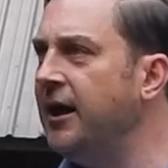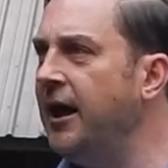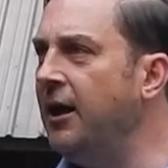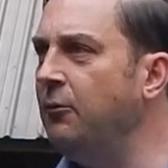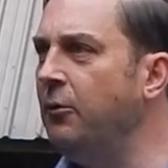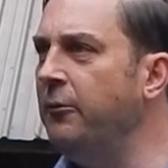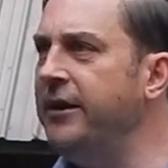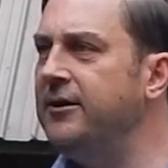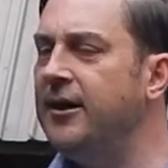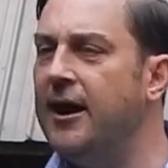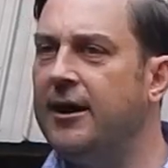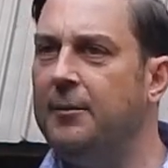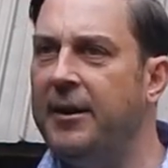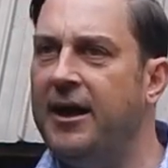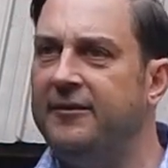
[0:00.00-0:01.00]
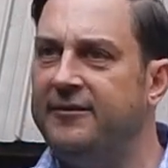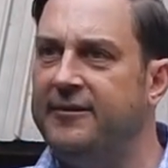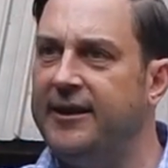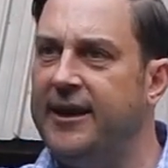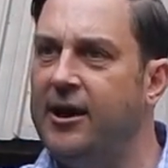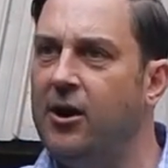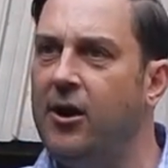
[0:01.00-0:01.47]
And when we talk about
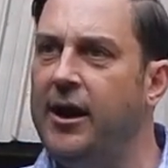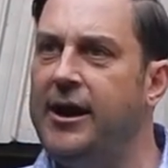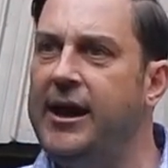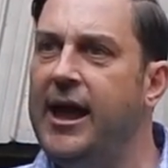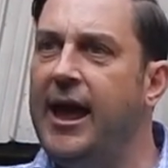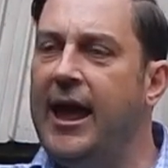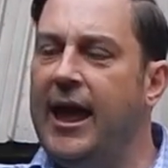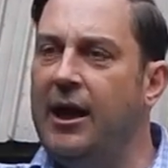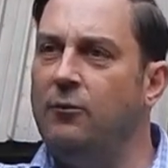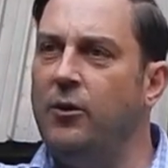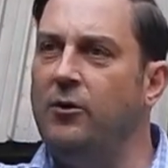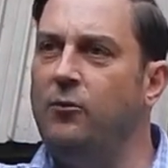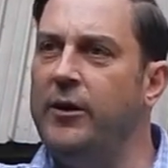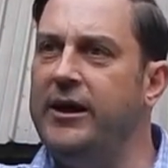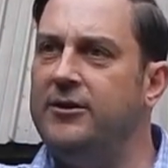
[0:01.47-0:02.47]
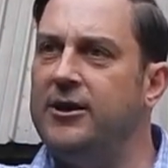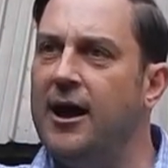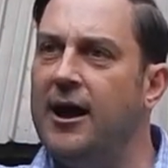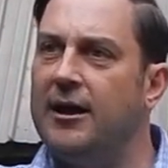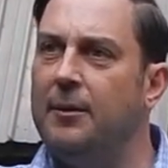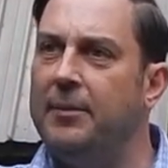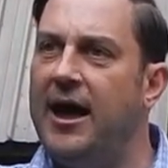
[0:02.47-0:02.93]
security and when we
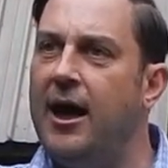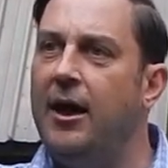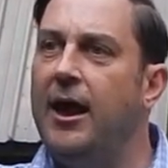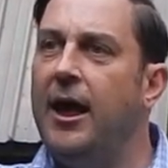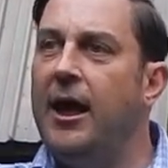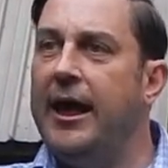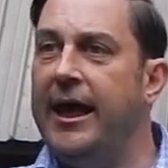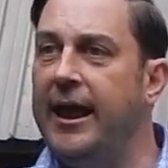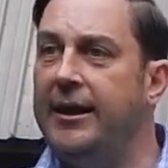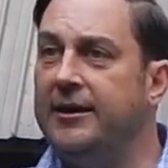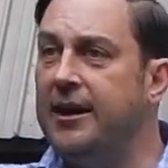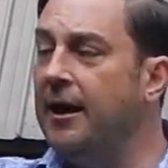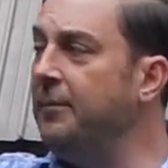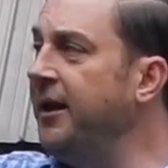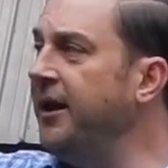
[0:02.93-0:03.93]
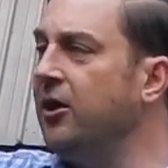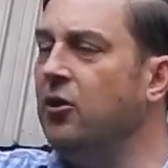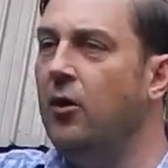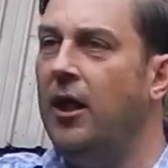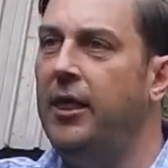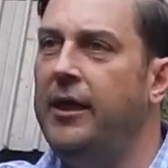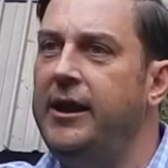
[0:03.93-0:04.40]
talk about income
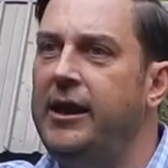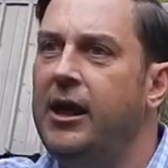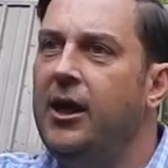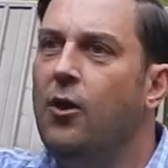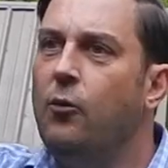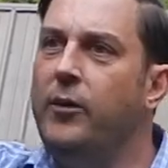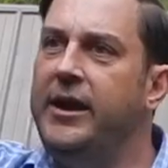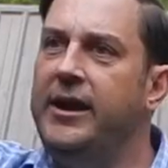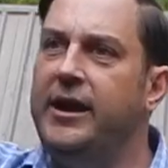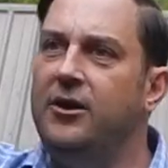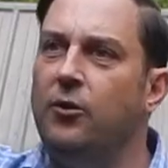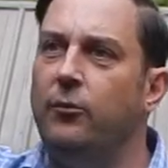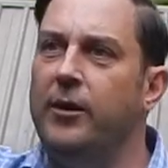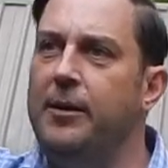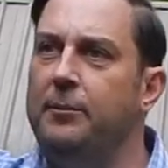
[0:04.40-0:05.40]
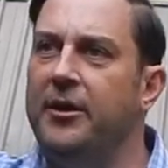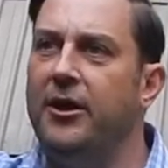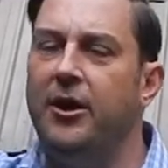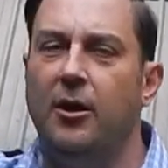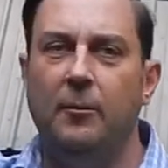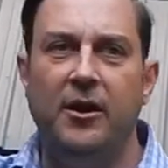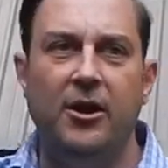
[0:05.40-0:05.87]
inequality, we need to
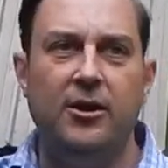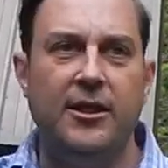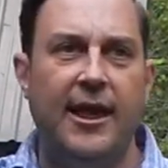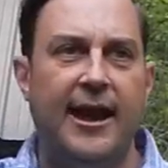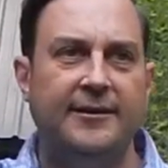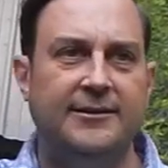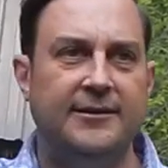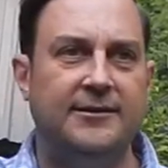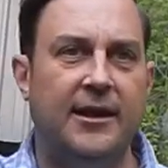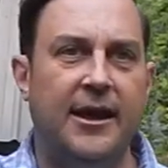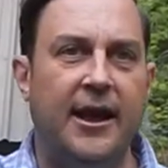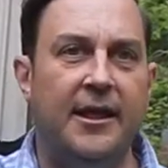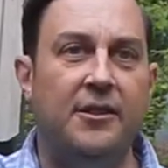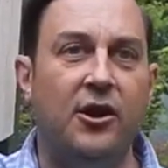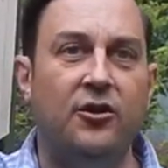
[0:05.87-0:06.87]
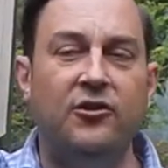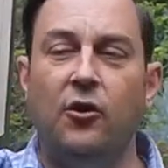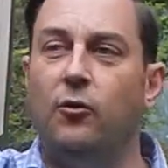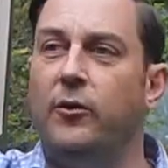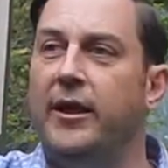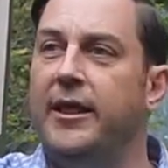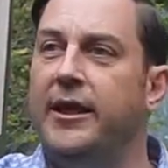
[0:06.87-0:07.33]
rebuild our middle classes. And there's a
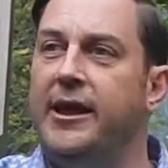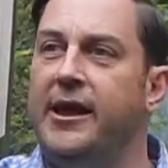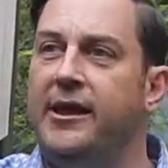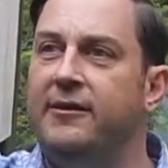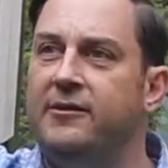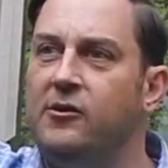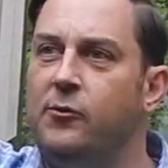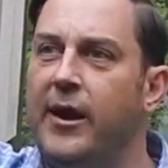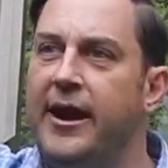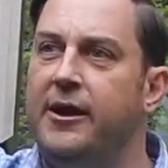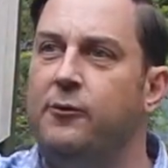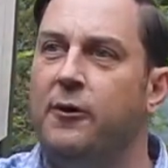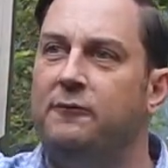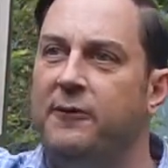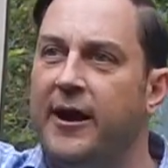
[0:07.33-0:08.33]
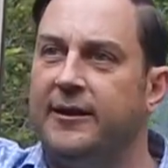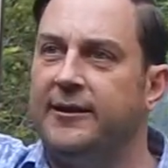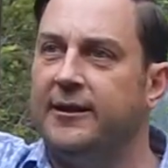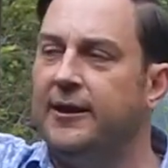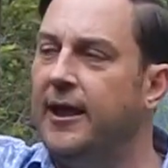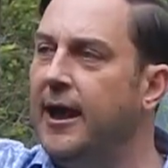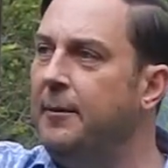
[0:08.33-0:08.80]
really easy way to affect the
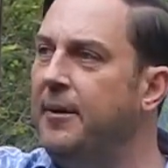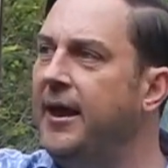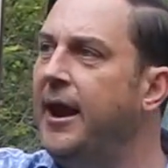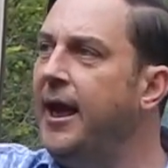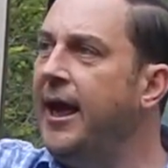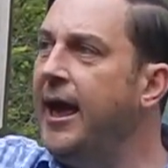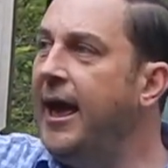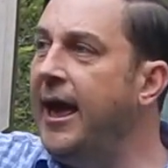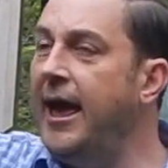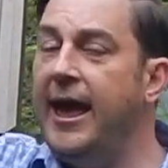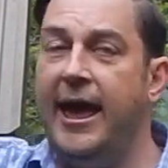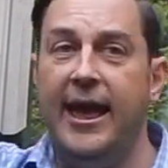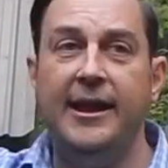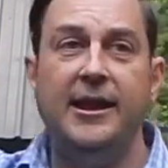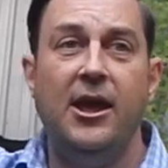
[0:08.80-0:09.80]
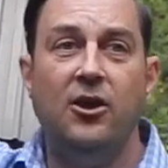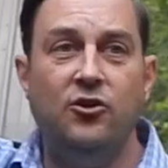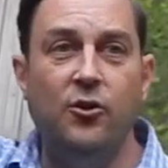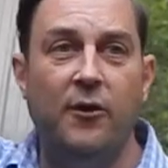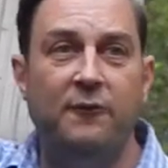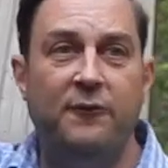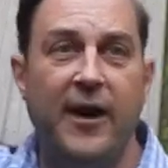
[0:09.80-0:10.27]
climate and
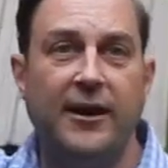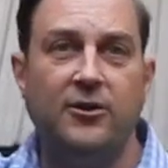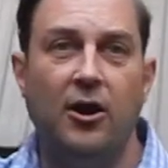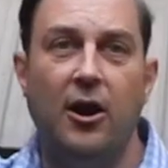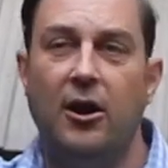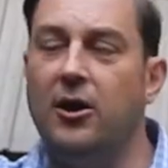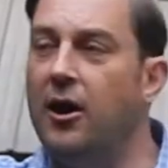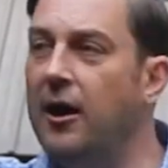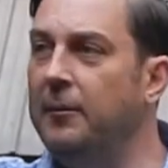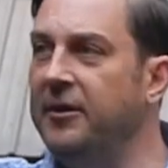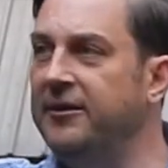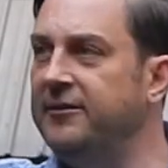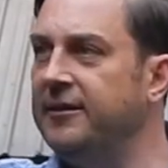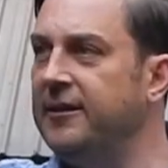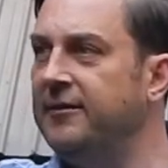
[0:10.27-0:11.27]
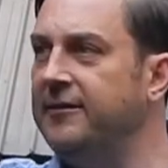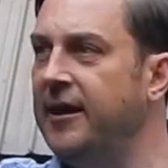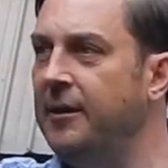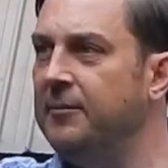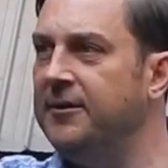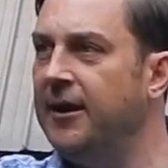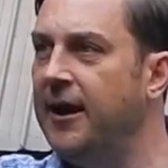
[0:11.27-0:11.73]
to affect our economies at the
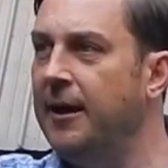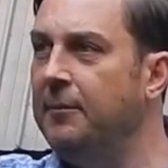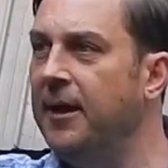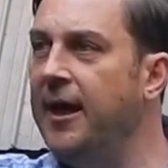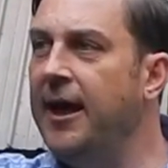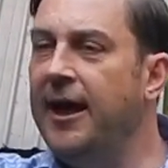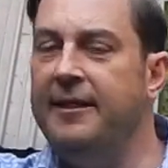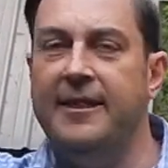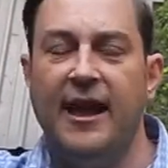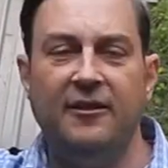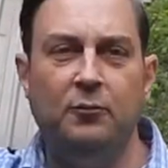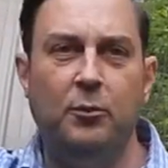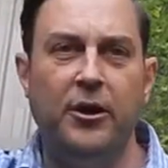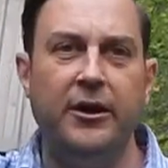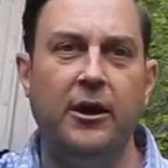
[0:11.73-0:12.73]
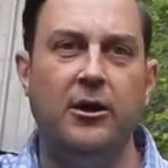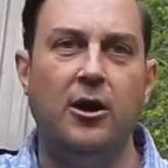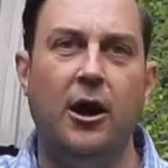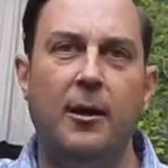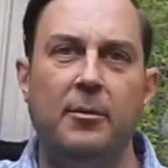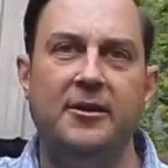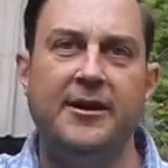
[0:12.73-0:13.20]
same time. And that's putting a
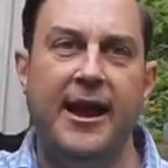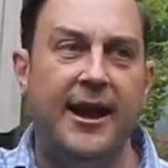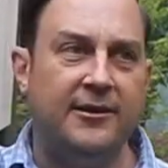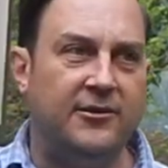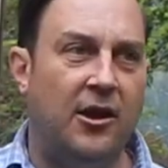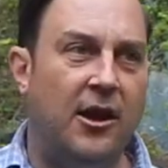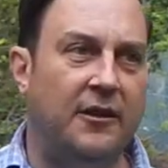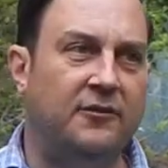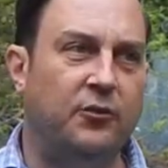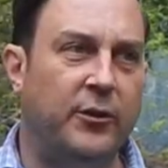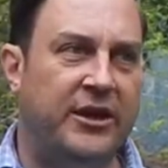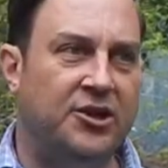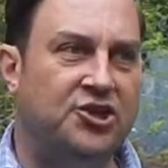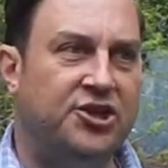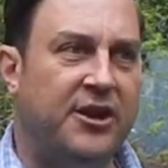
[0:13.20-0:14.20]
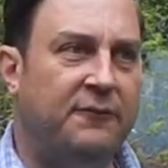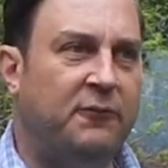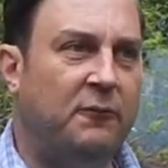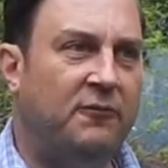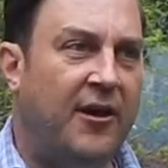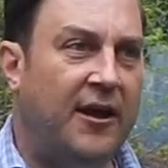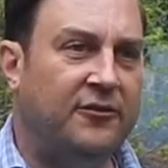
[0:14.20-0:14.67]
carbon tax on so we can shift
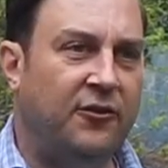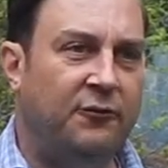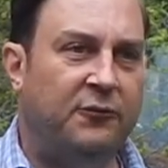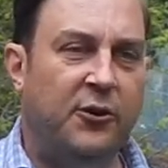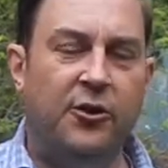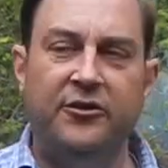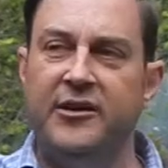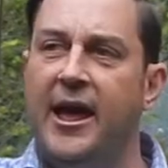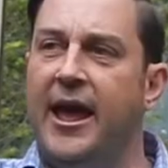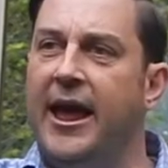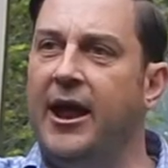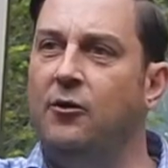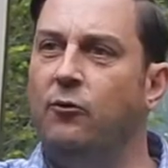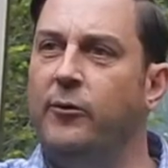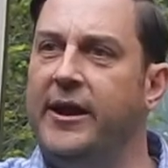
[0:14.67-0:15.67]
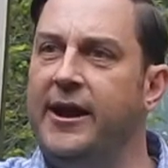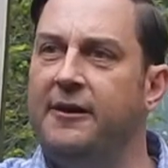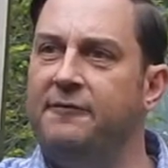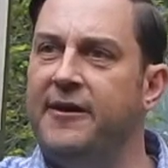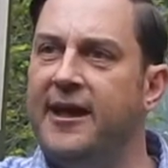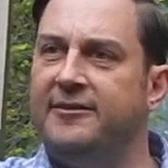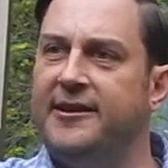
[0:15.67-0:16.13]
from fossil fuels and
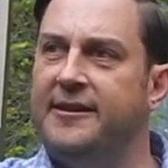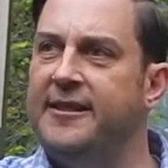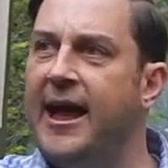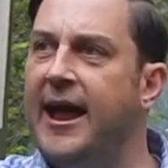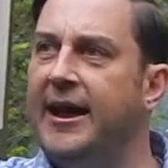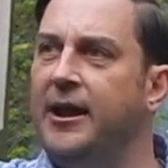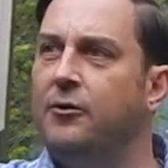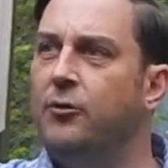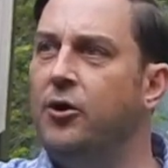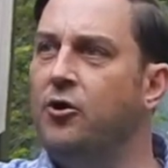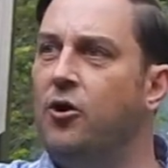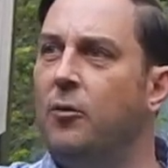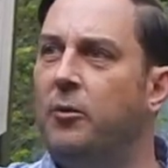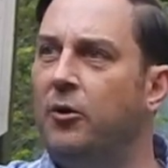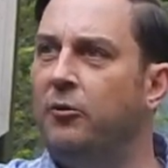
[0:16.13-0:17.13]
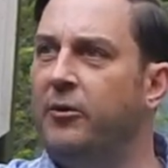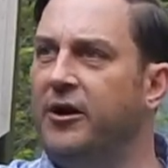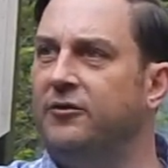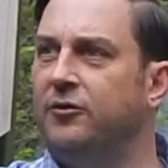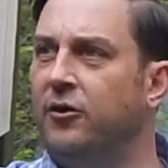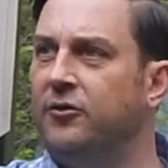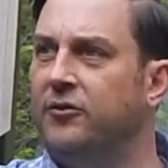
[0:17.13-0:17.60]
reinvesting that in renewable
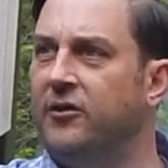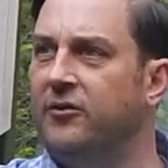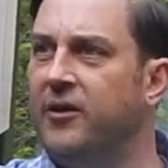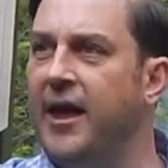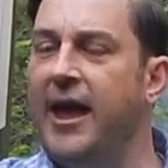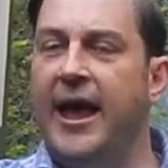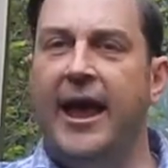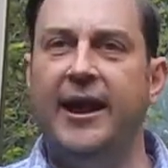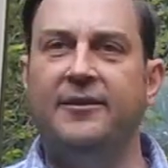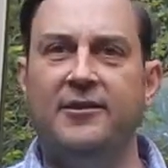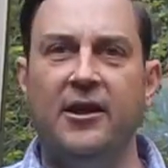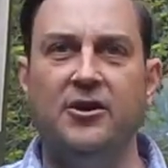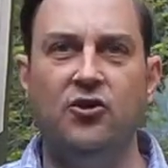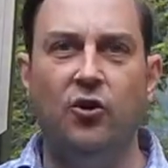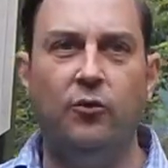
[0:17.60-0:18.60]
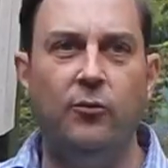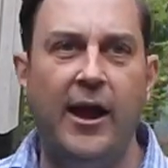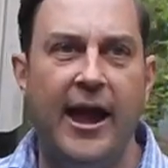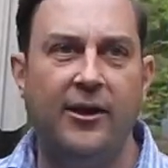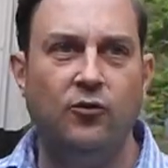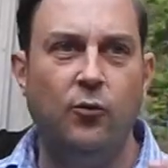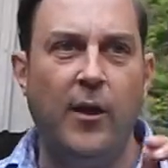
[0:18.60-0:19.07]
resources. And it's a
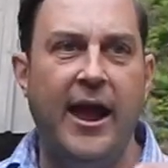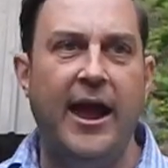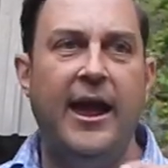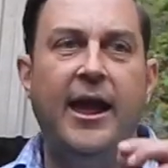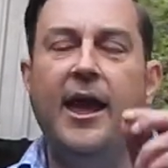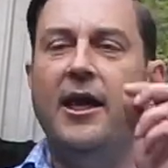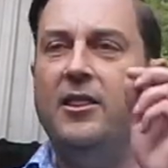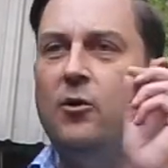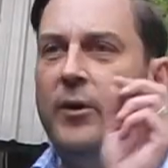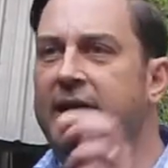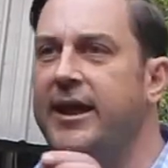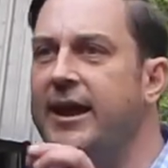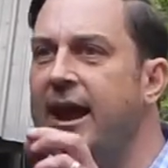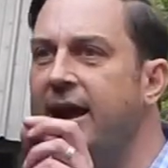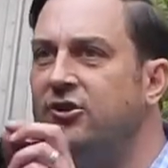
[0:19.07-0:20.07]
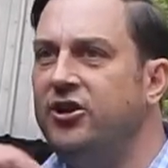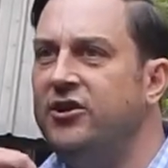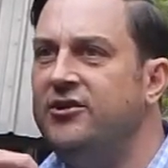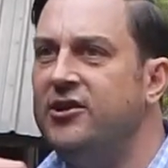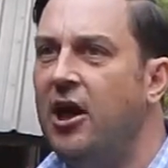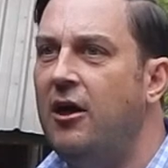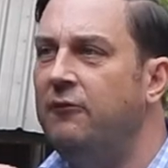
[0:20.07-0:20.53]
direct way that we can actually
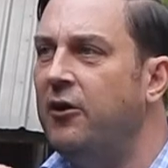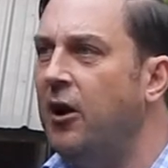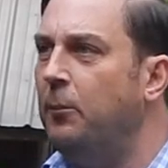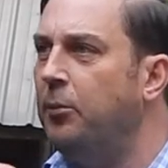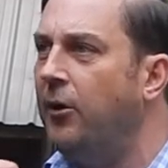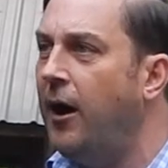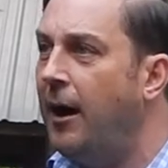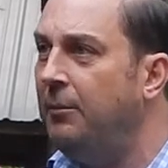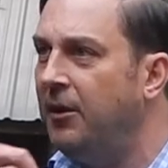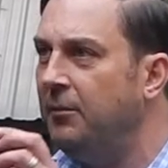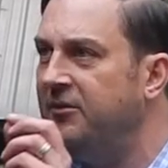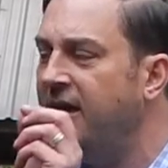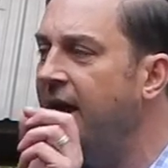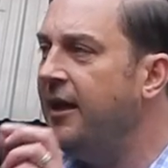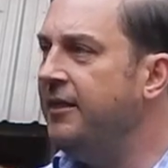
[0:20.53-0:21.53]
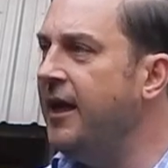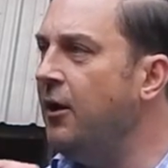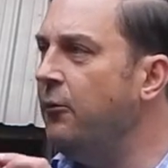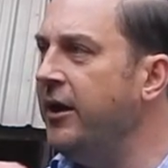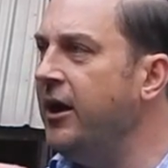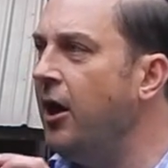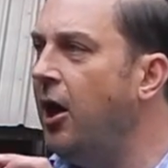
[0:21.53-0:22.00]
solve our problems
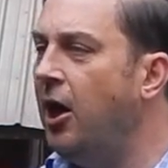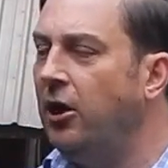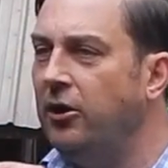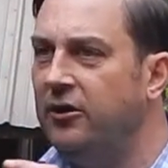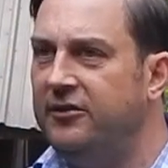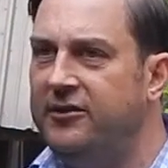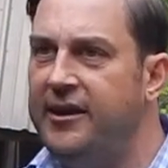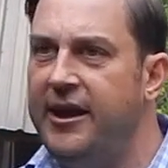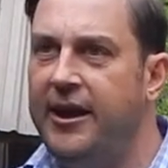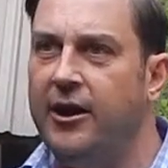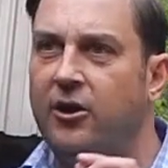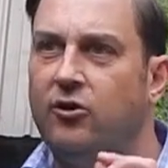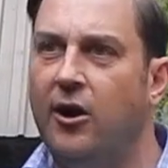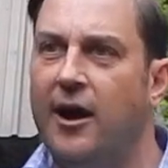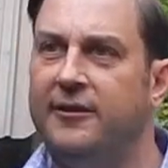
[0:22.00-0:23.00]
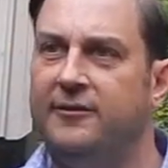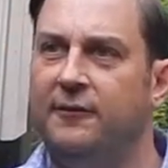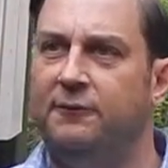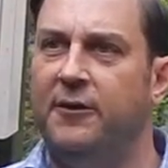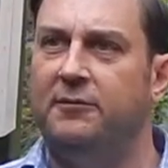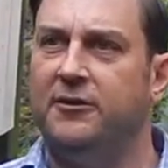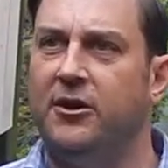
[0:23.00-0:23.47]
that we all are seeing across the
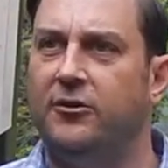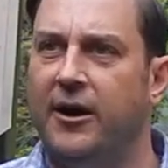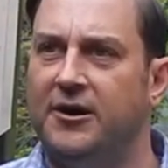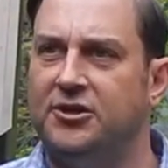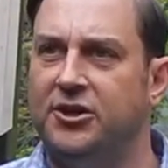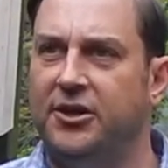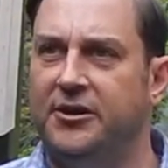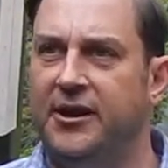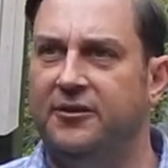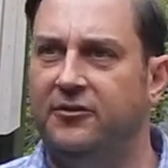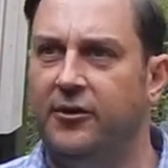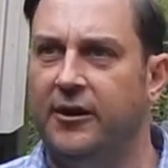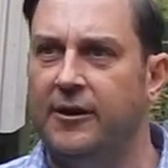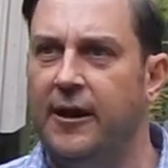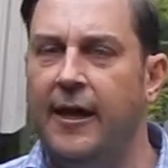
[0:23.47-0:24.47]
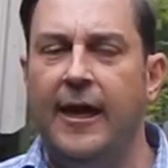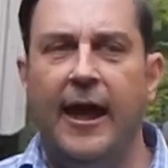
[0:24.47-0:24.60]
5th Congressional District.